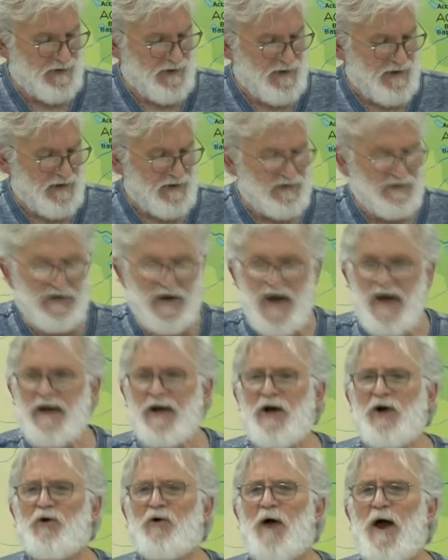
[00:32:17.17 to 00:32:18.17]
take a
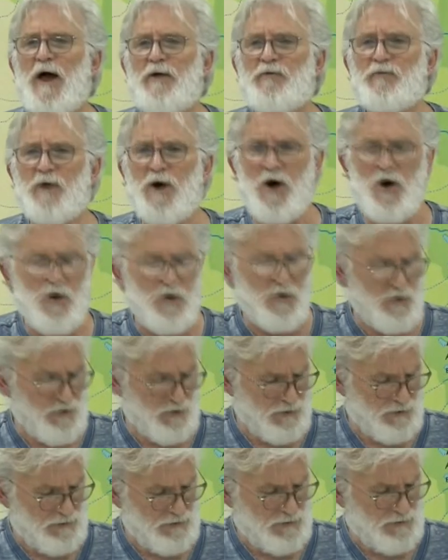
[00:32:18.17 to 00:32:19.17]
great
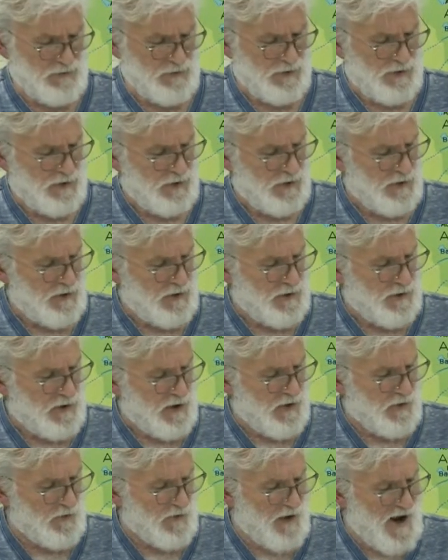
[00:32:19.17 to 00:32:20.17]
roll
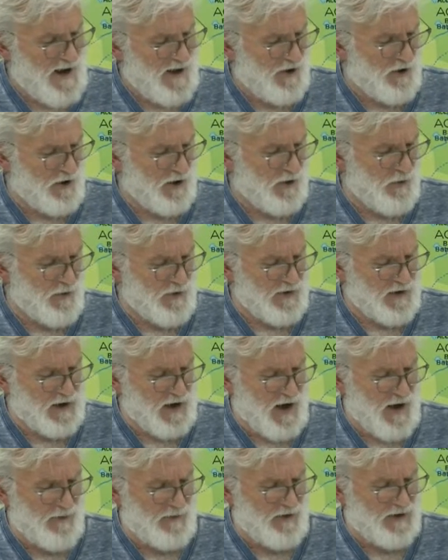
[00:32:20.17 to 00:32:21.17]
and write on it with a
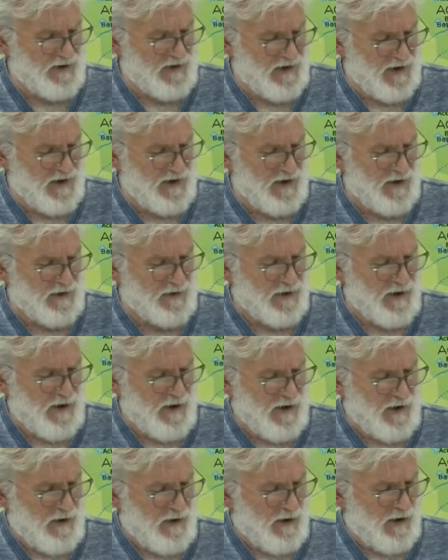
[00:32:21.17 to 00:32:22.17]
common pen,
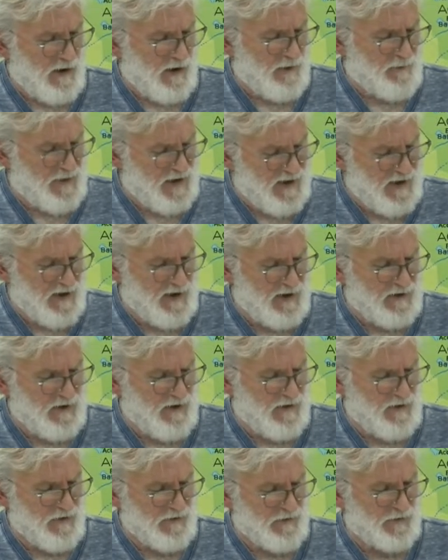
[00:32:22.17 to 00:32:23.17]

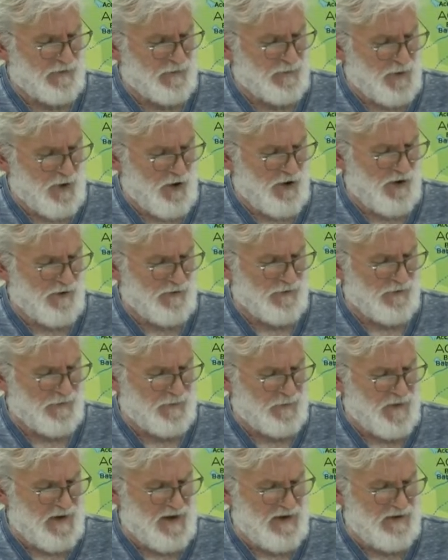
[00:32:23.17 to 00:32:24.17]
the spoil
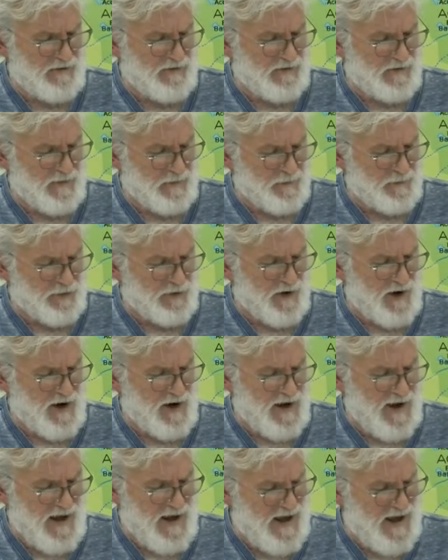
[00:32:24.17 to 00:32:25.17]
speeds, the prey
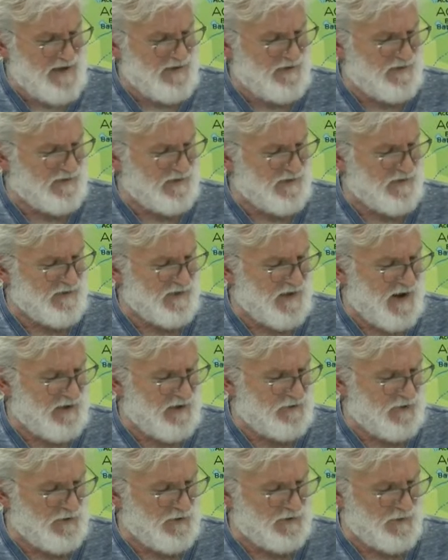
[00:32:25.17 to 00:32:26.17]
hastens, and I
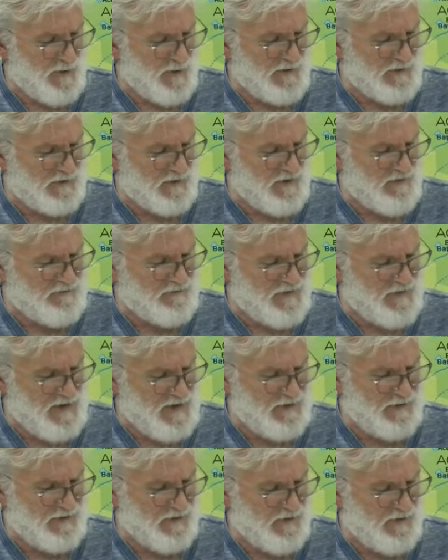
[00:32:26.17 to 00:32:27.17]
took to myself
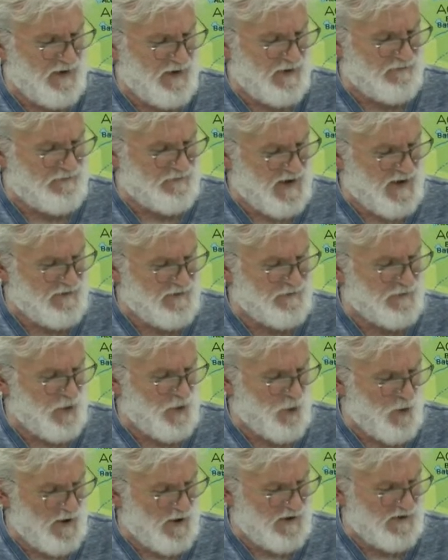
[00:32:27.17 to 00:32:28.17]
faithful
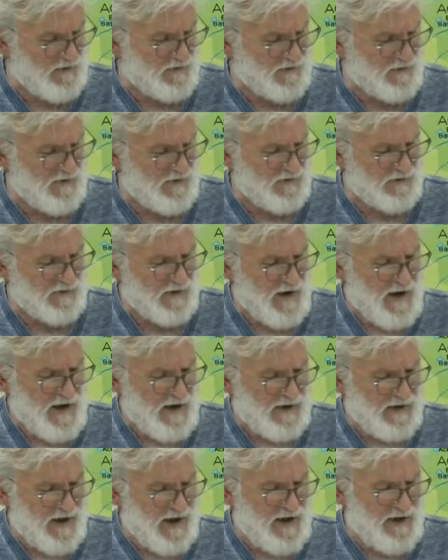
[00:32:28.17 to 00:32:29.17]
witnesses,
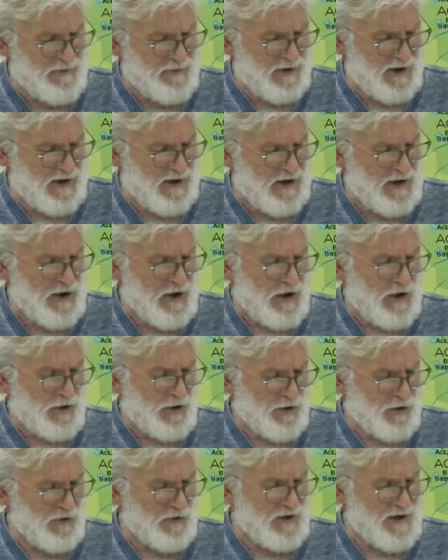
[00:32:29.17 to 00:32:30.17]
namely
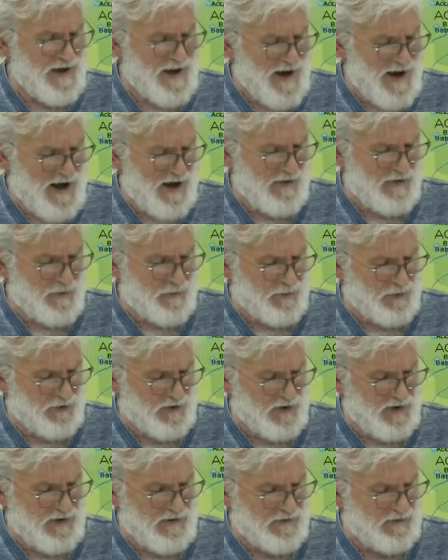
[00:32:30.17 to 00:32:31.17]
Uriah the
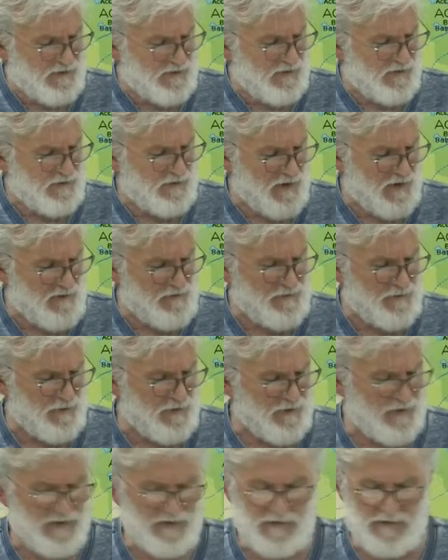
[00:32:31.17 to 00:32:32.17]
priest, and so
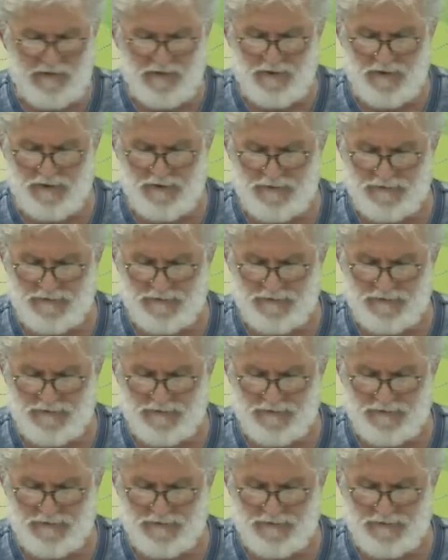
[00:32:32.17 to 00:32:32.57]
forth and so on.